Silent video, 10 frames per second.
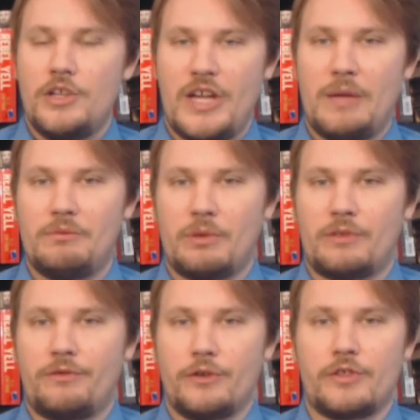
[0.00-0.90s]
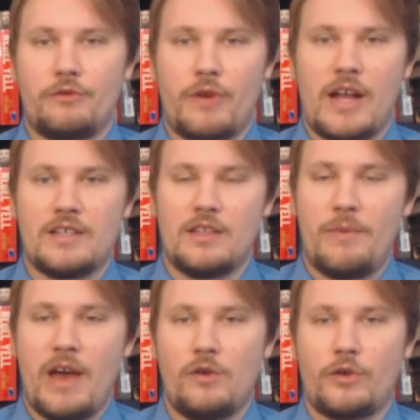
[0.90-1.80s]
James McPherson writes in The
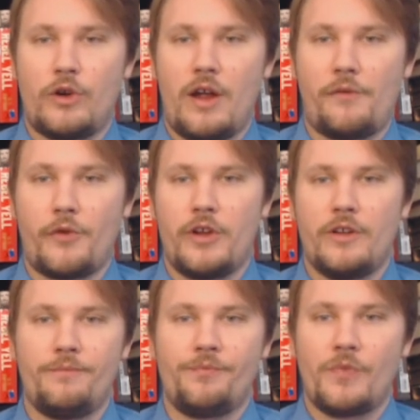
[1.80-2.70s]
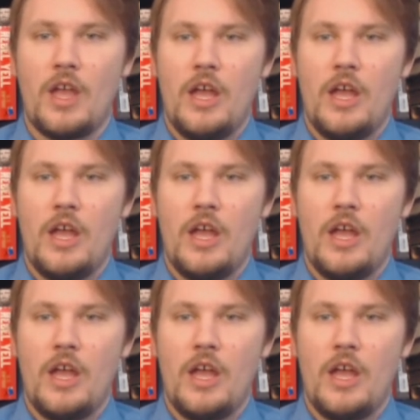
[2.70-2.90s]
Battle Cry of Freedom,